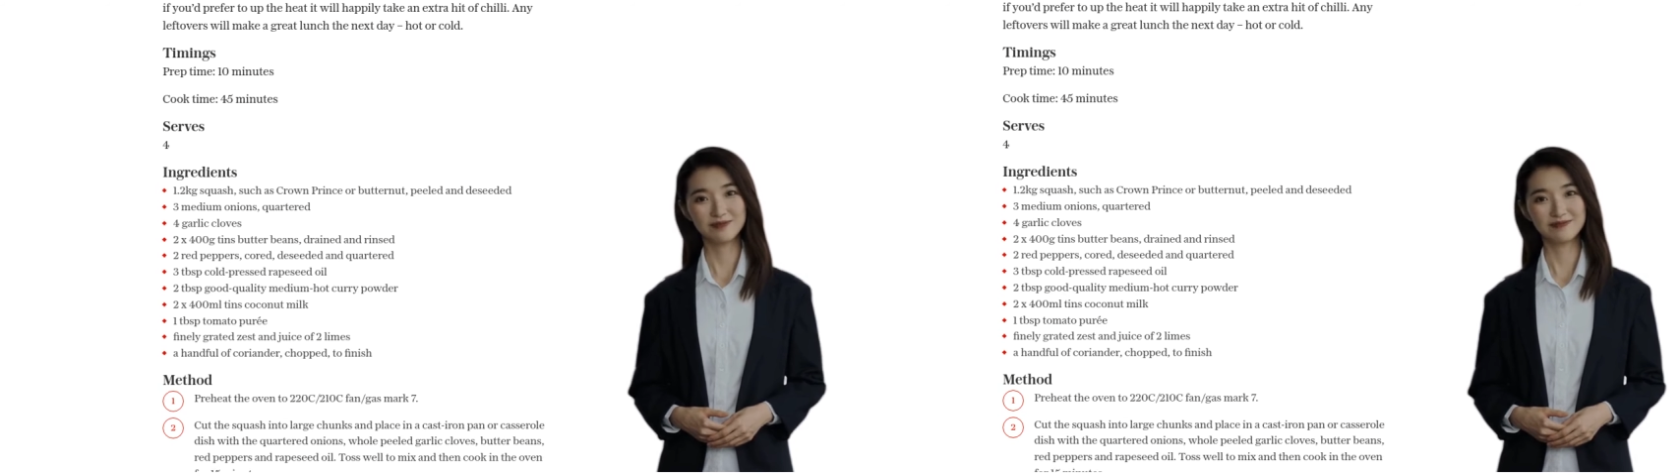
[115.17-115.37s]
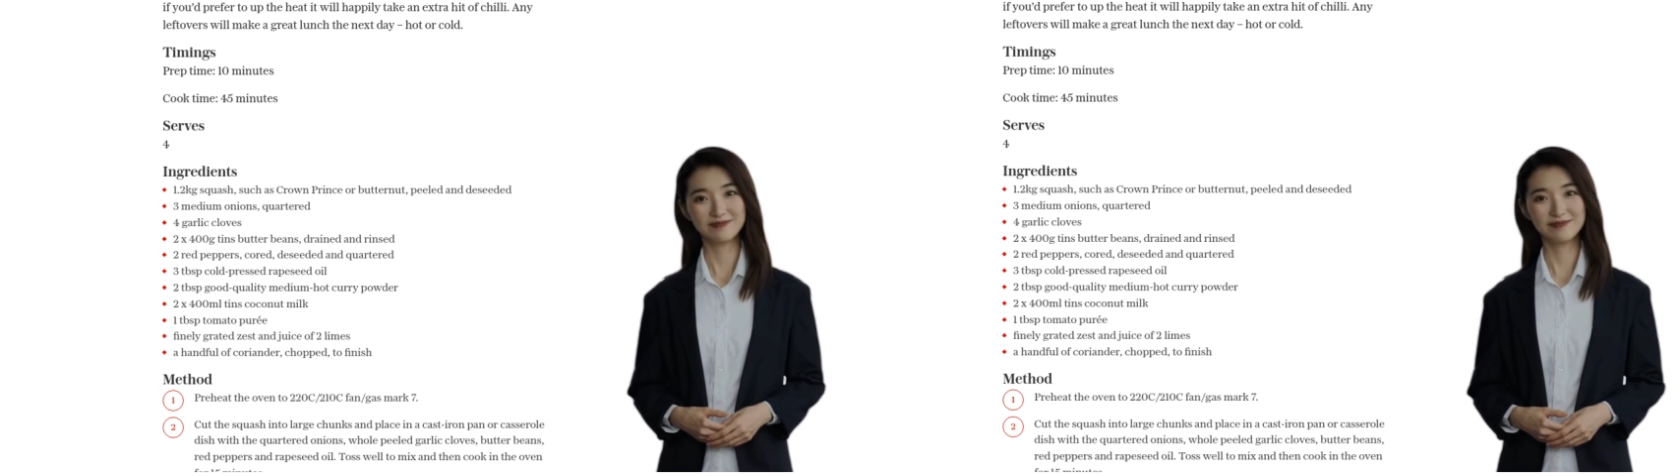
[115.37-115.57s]

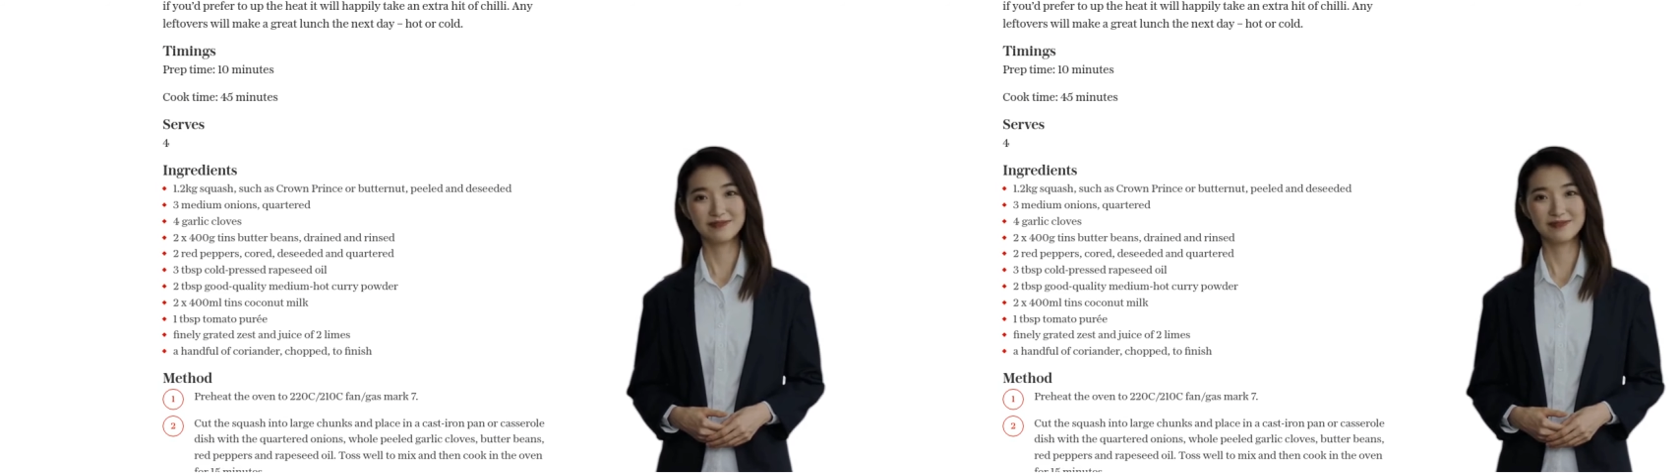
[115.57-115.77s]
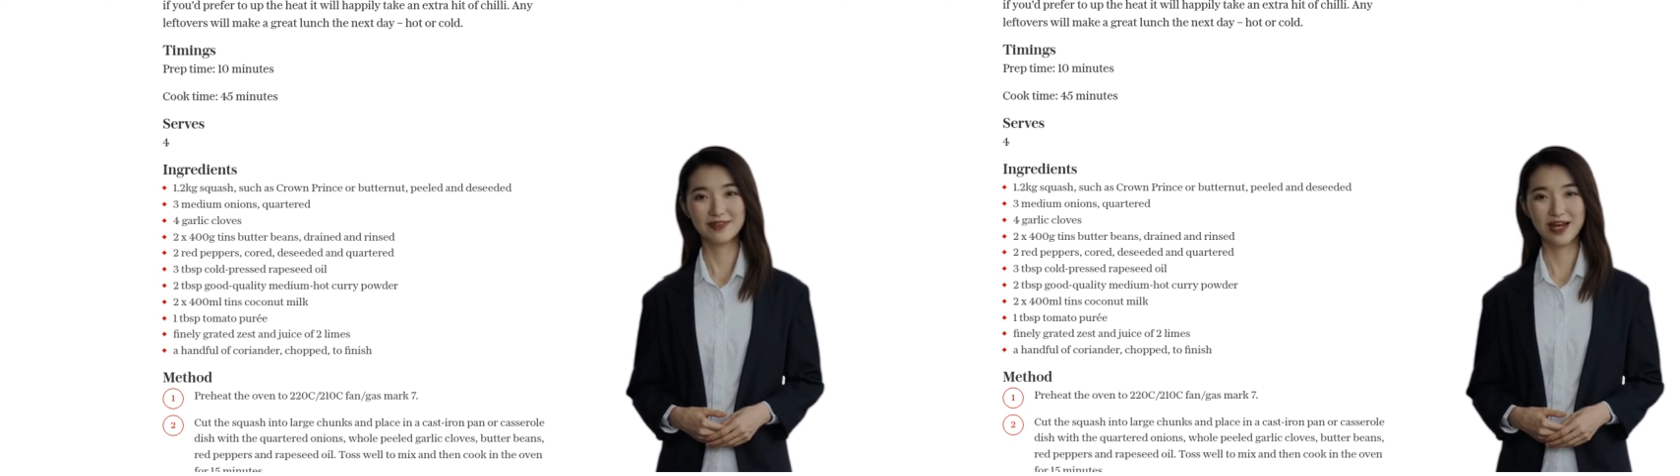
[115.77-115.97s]
add that
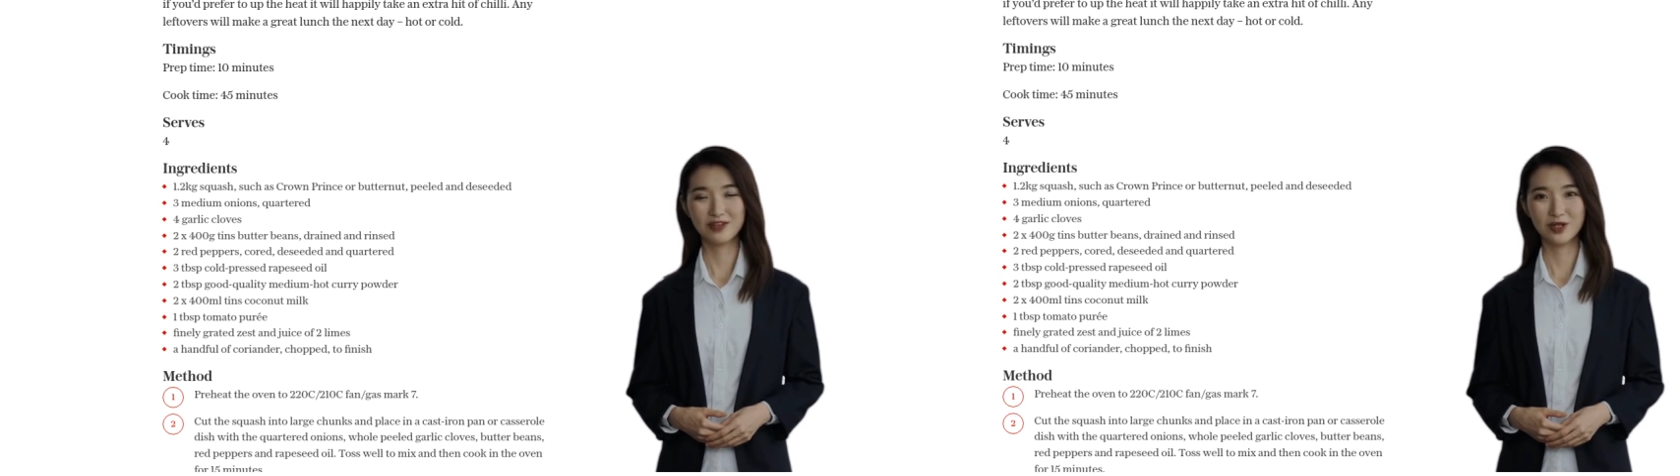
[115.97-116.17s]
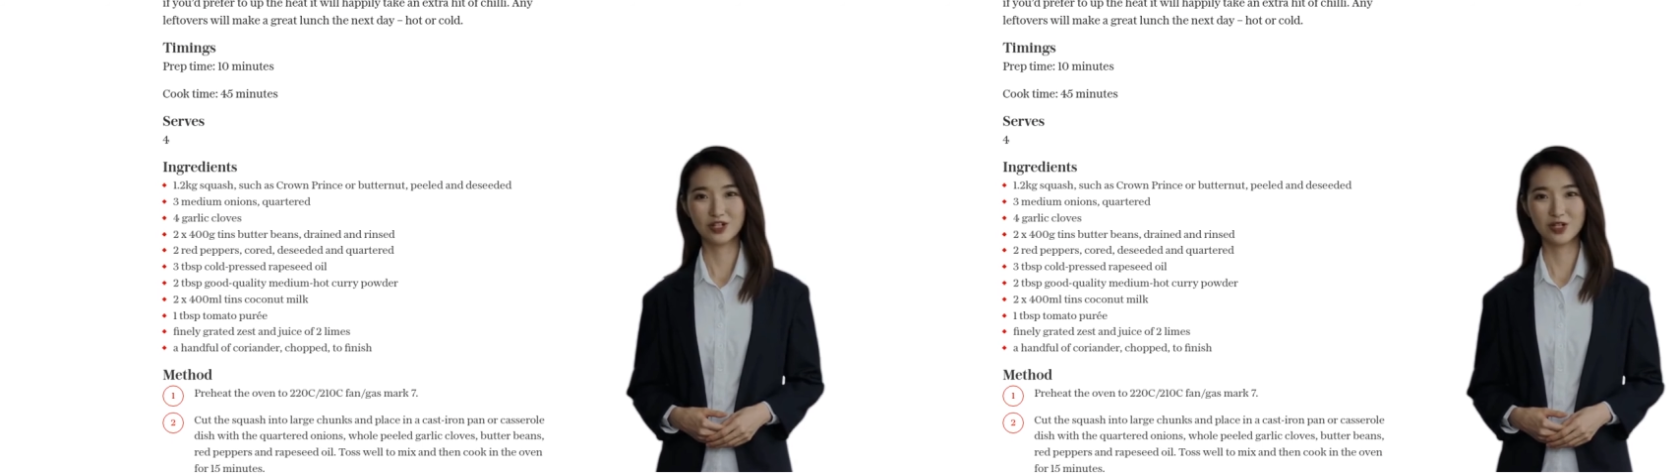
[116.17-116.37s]
creamy
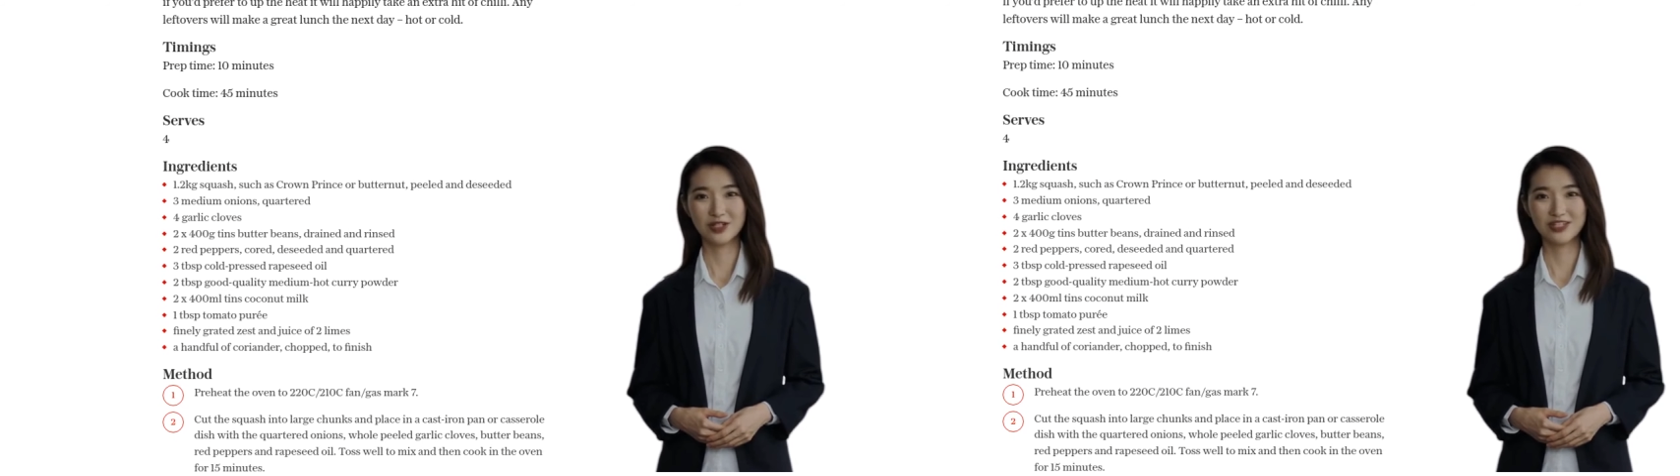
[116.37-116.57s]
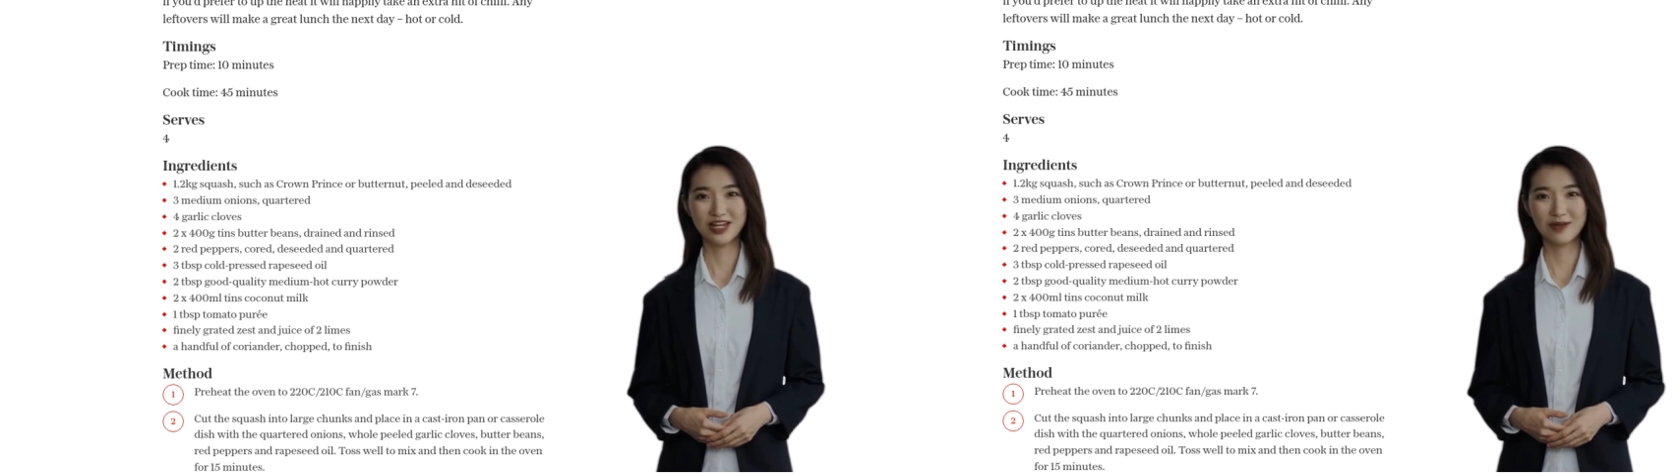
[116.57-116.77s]
goodness.